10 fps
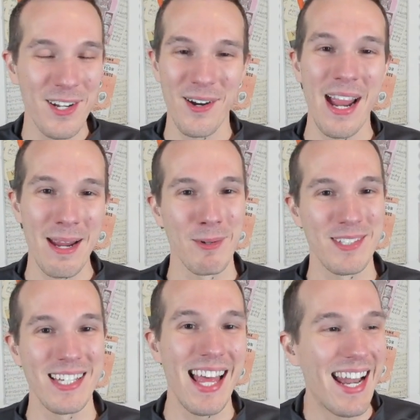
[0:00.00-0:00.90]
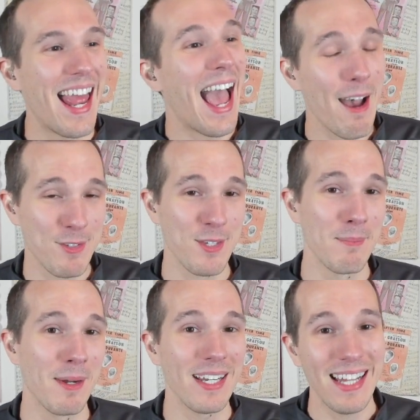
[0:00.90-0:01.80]
you're able to then have
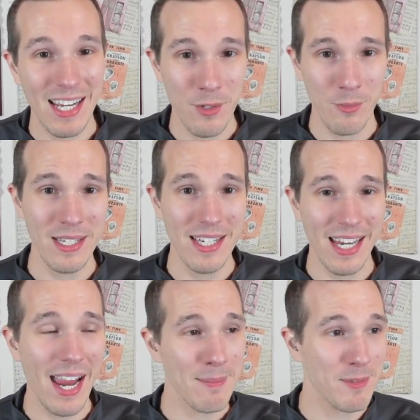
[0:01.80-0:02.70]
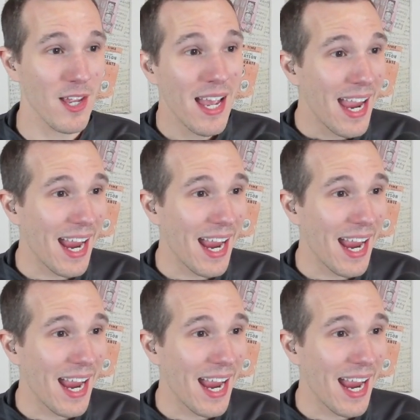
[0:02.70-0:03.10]
somebody that can win you games.